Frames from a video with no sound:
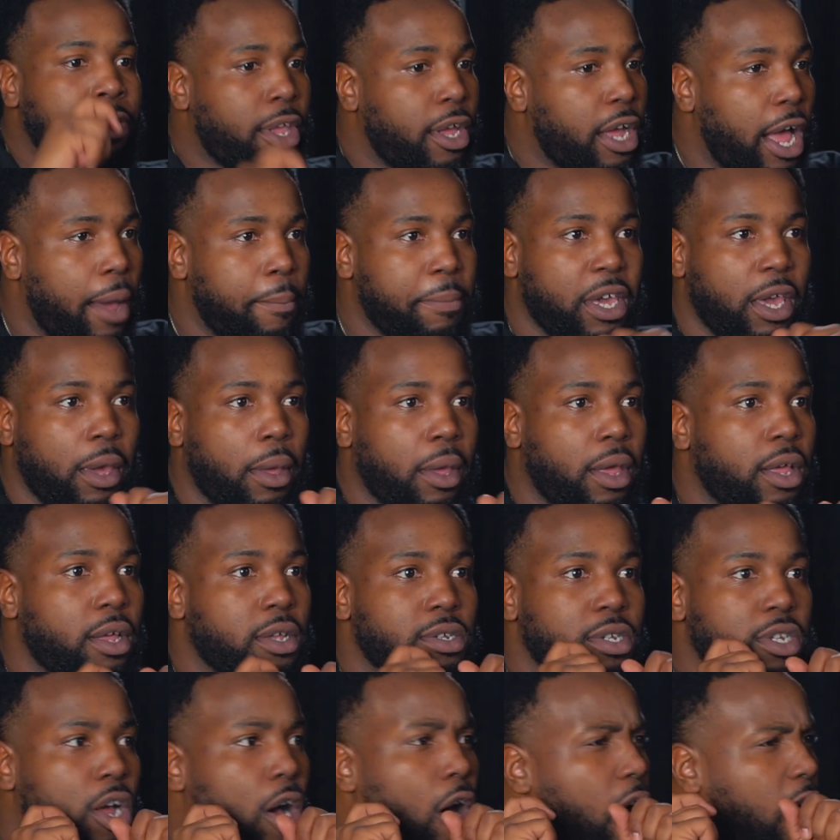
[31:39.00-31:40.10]
I mean,
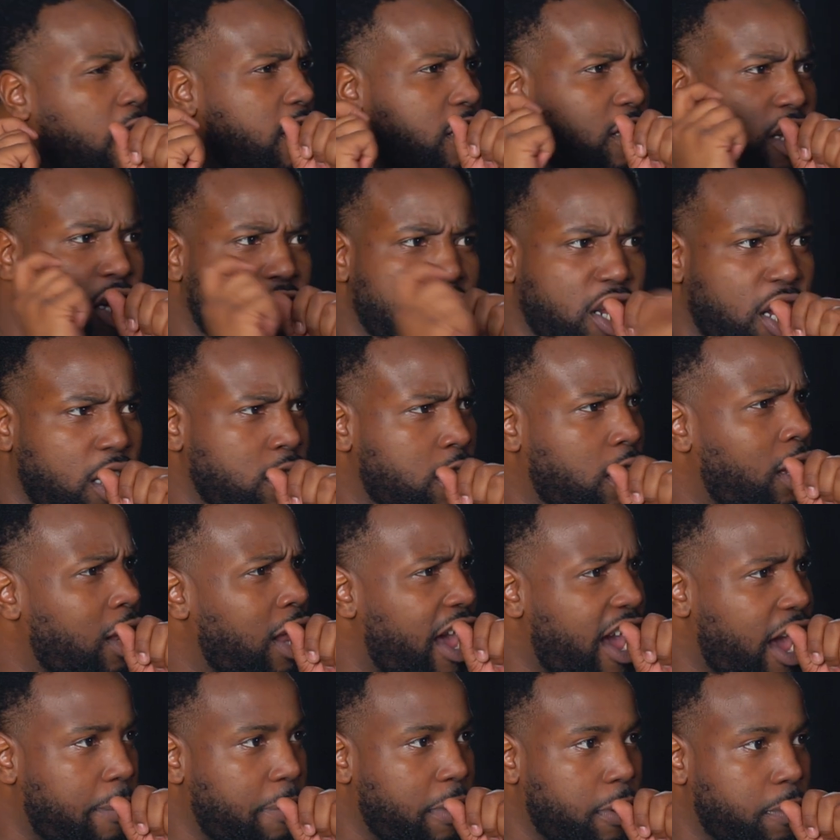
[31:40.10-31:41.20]
all the DJs
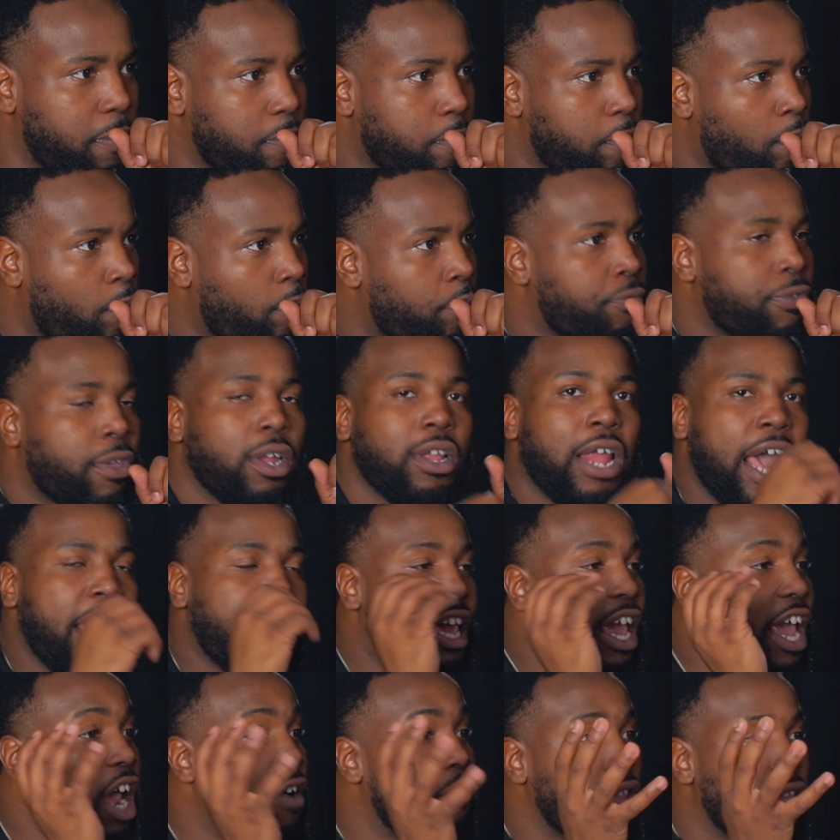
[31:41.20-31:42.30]
collabing. Like
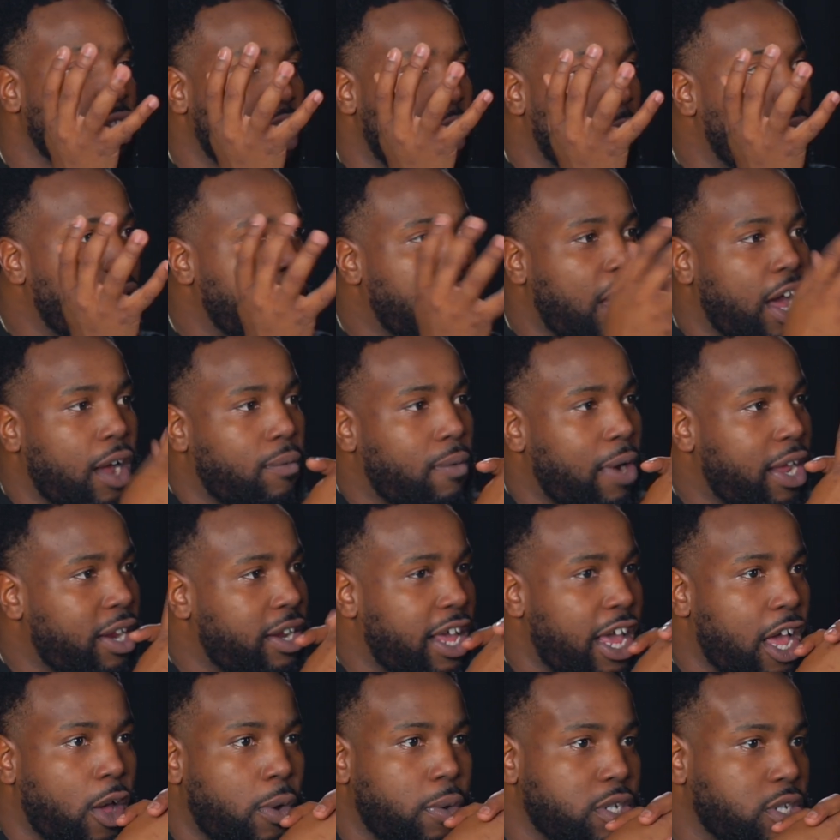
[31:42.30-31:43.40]
everything that we got right
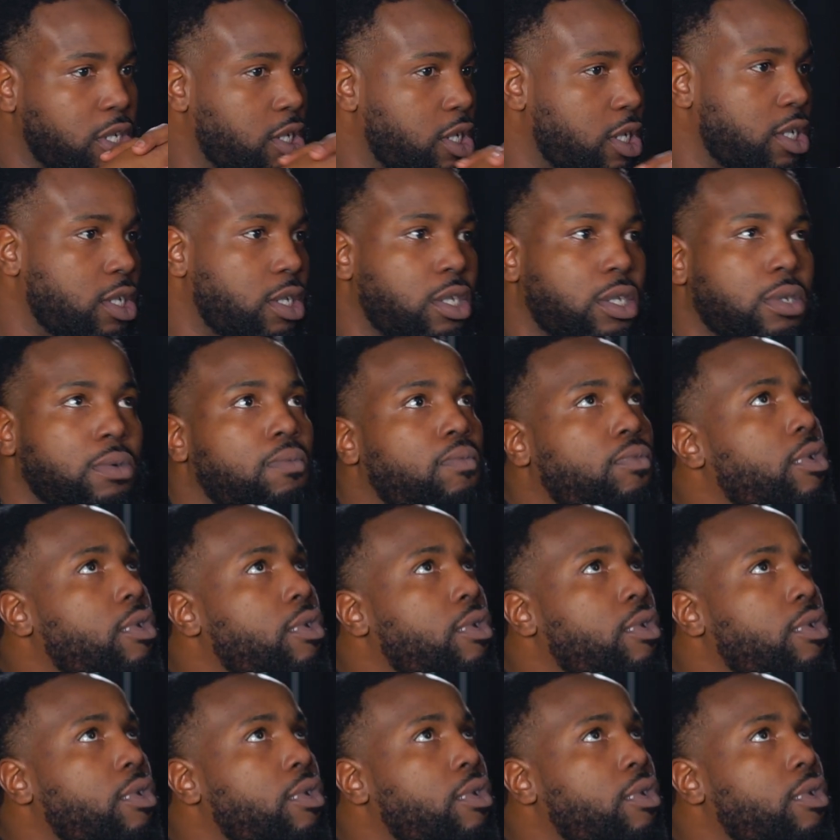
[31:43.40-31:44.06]
now is just.